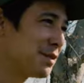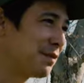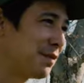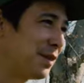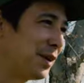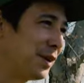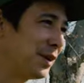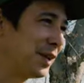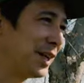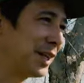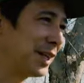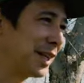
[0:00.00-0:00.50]

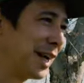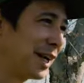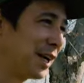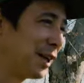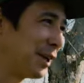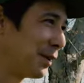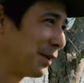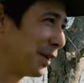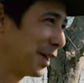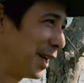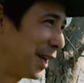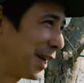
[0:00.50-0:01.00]
feeling like
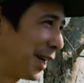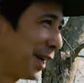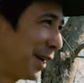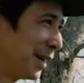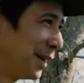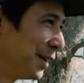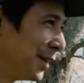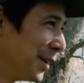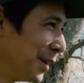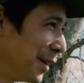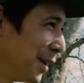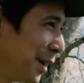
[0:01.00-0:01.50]
you're the kid
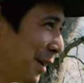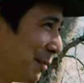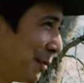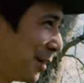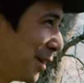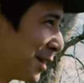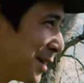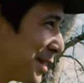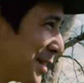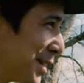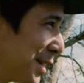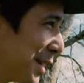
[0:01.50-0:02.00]
almost
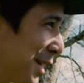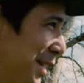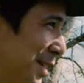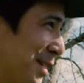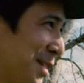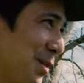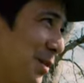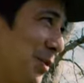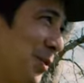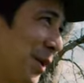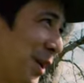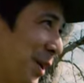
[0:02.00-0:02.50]
I know, it's
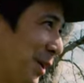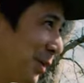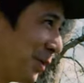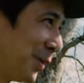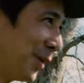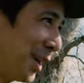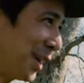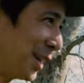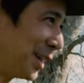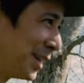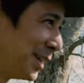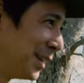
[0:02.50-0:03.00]
I a know, weird
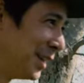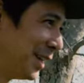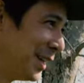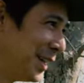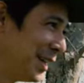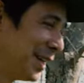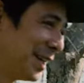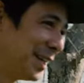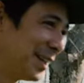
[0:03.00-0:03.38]
one I know.